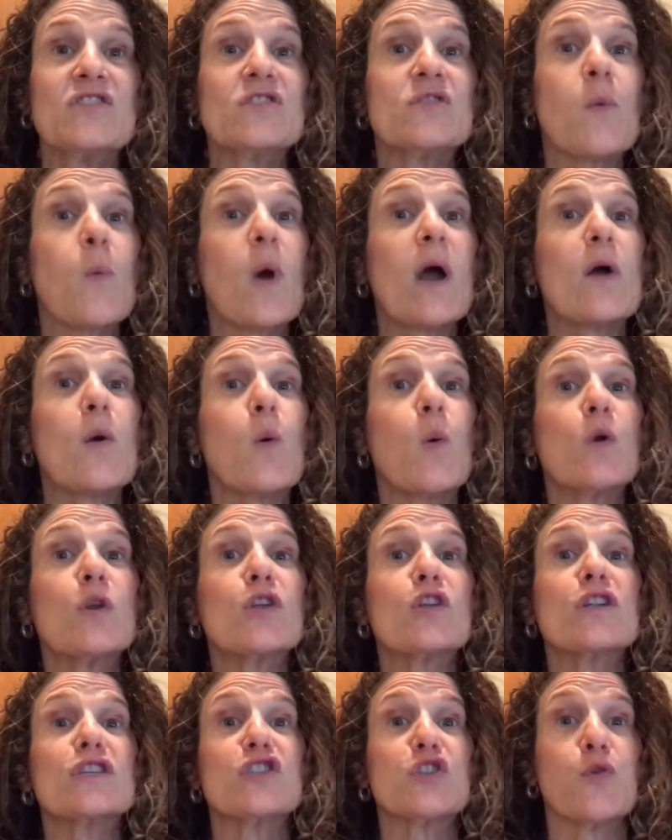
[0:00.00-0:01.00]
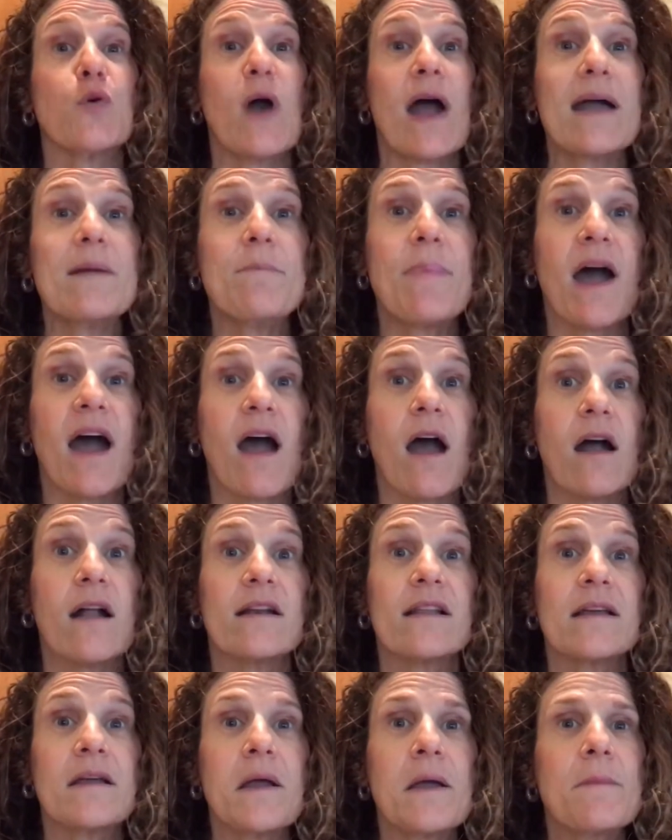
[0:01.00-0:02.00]
So I ordered a tripod,
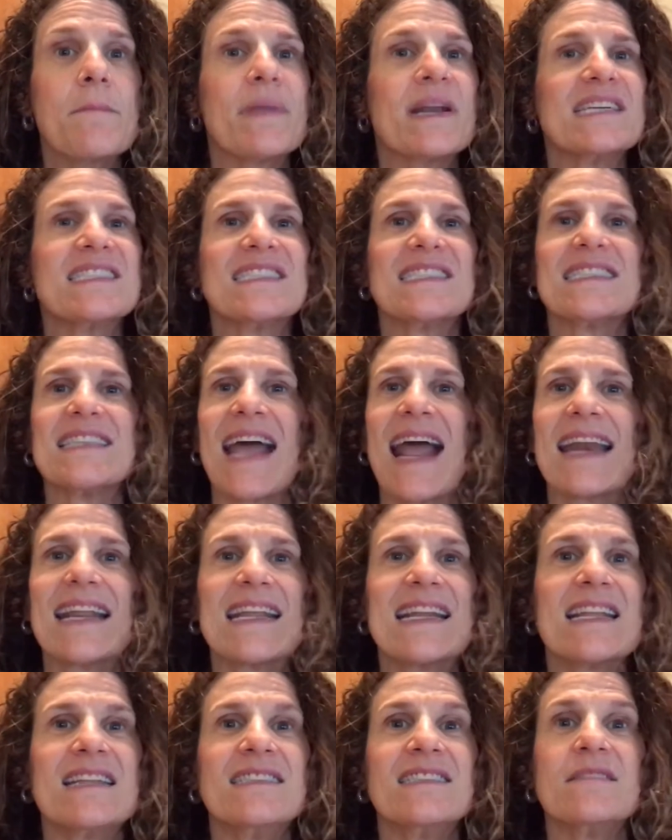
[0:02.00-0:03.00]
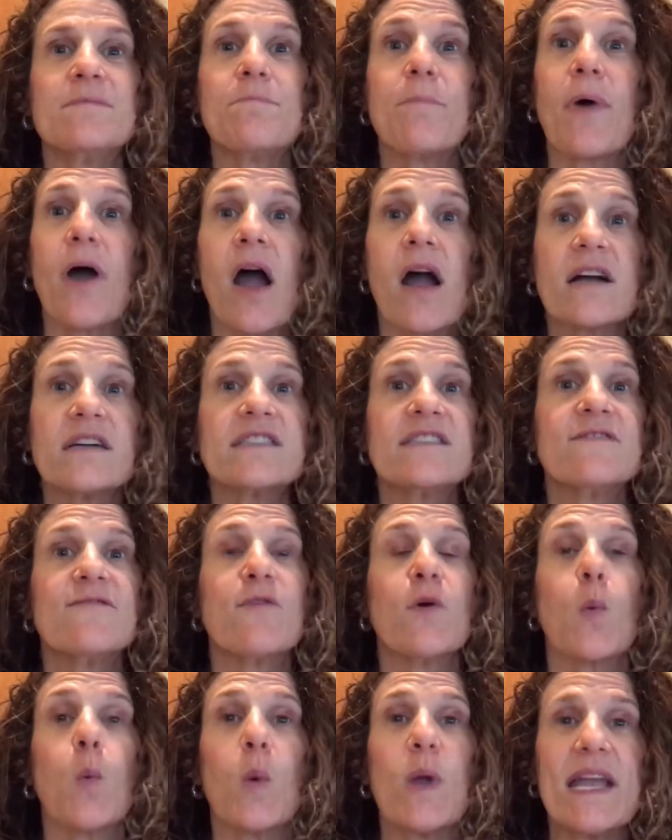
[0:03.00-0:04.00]
but I sat in a box
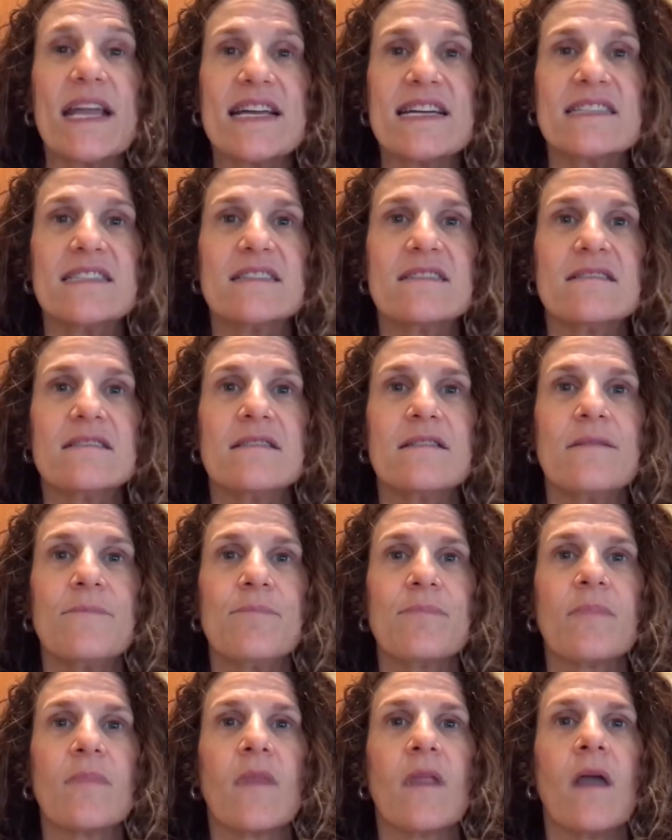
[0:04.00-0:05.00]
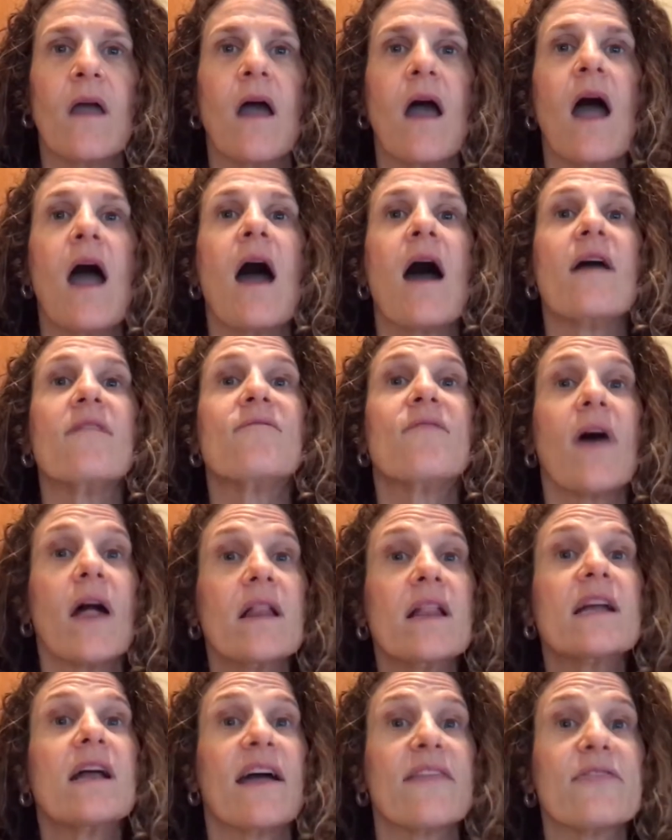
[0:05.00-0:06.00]
for weeks. I
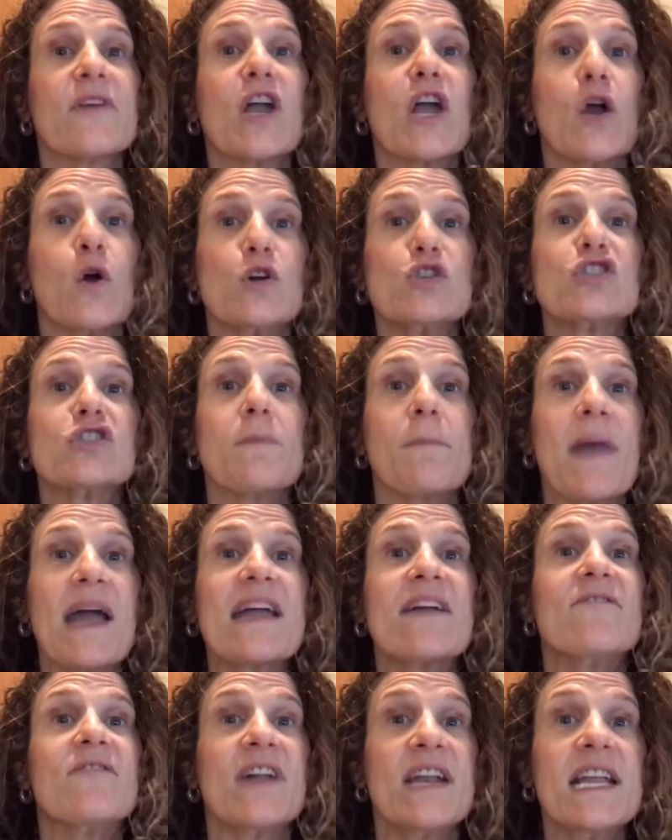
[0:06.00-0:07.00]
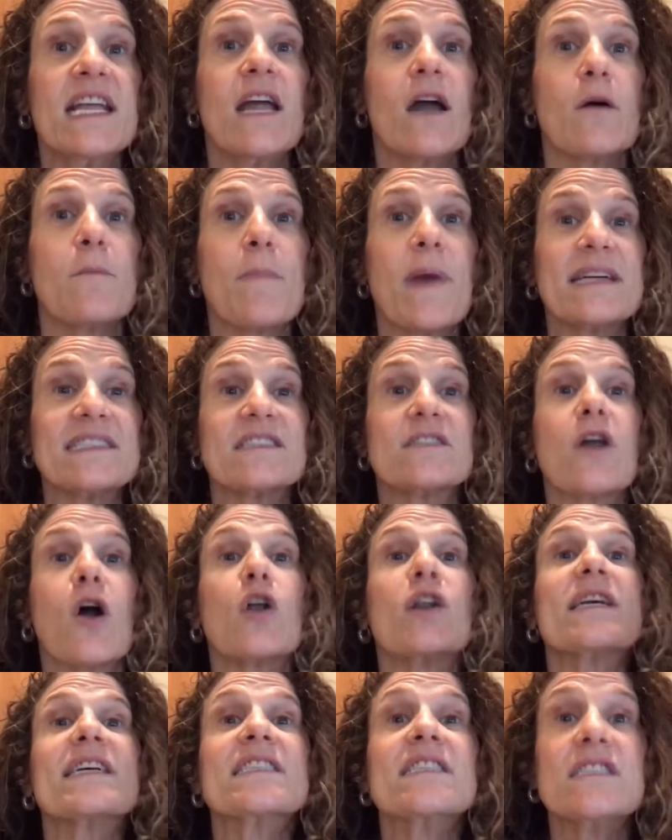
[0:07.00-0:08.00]
finally got the courage to make a video by
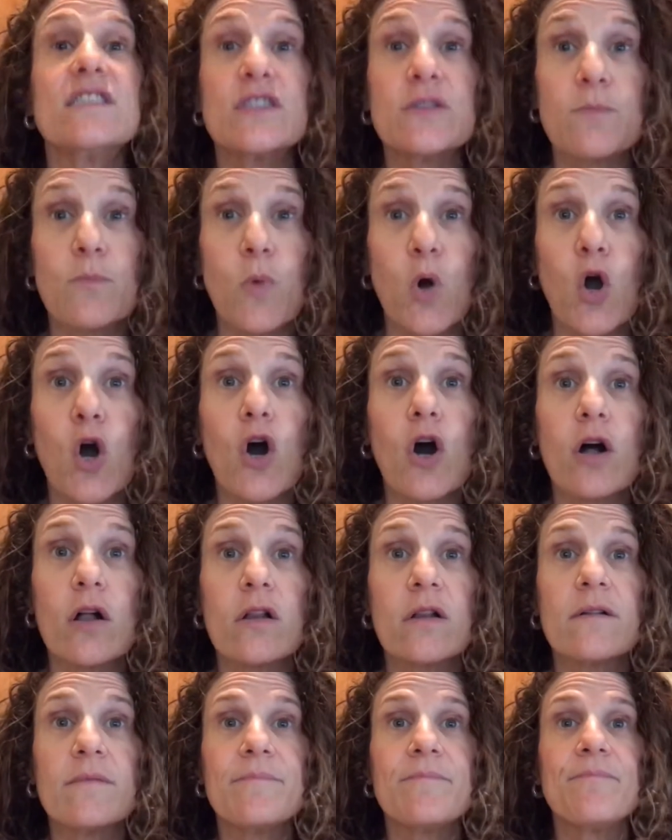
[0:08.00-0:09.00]
starting small.